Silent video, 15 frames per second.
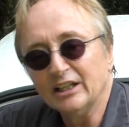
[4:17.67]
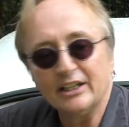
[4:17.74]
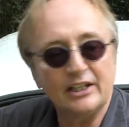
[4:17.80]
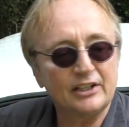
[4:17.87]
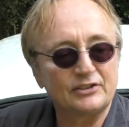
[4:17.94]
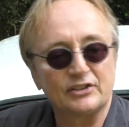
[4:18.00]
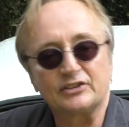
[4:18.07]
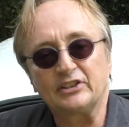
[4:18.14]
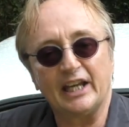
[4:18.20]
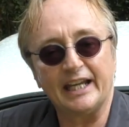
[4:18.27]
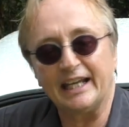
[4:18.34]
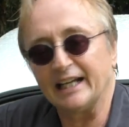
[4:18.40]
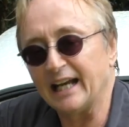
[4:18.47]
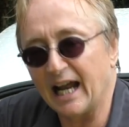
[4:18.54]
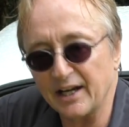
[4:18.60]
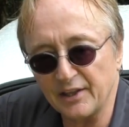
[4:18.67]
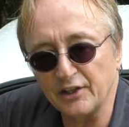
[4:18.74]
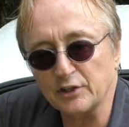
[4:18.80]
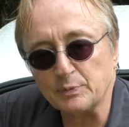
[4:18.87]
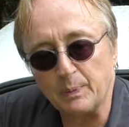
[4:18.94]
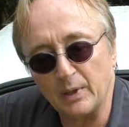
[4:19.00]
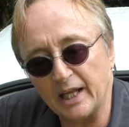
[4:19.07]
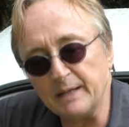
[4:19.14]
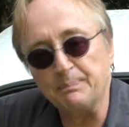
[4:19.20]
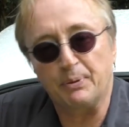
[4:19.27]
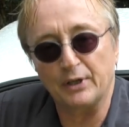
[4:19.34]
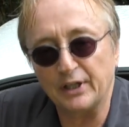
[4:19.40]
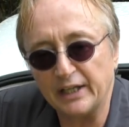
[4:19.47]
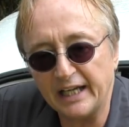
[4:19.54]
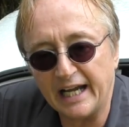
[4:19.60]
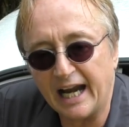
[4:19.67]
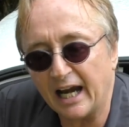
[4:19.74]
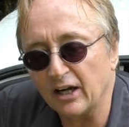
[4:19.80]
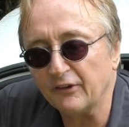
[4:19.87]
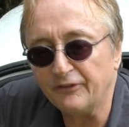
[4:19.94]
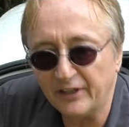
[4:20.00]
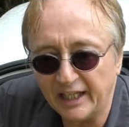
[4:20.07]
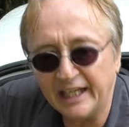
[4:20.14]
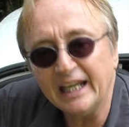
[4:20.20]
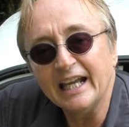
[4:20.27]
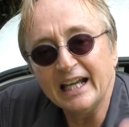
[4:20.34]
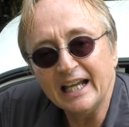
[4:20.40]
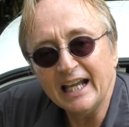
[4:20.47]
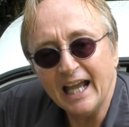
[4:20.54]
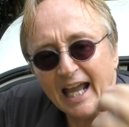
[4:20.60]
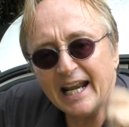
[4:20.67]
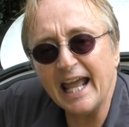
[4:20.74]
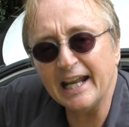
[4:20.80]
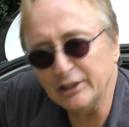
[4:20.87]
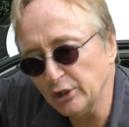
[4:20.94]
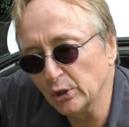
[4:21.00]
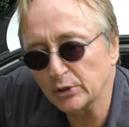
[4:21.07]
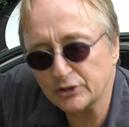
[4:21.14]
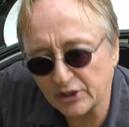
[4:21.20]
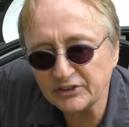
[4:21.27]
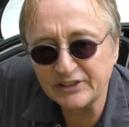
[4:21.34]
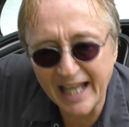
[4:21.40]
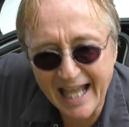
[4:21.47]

You can just take it out of this plate, put it in an RV, and then use it